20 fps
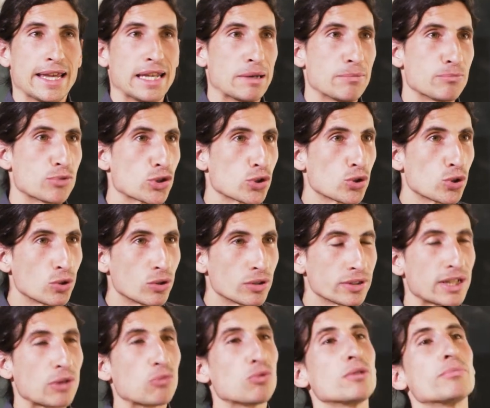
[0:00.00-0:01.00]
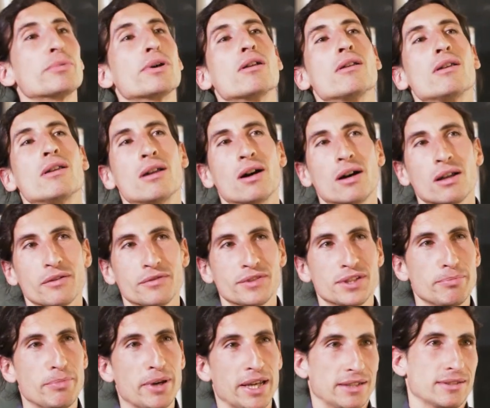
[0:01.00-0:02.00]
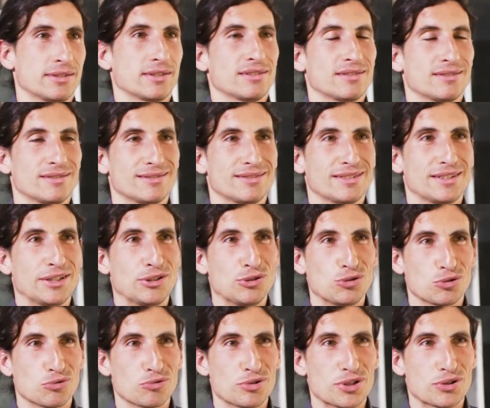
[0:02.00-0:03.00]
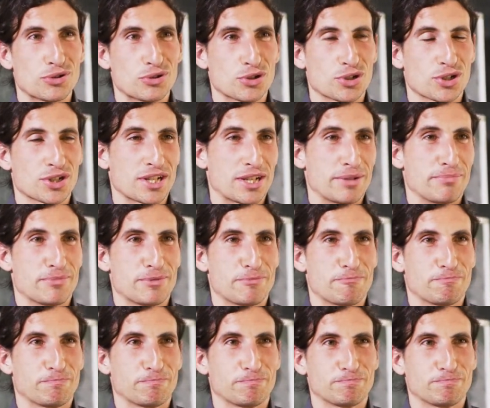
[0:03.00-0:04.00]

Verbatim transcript: and I'm sure there will be a lot of debate in your research team.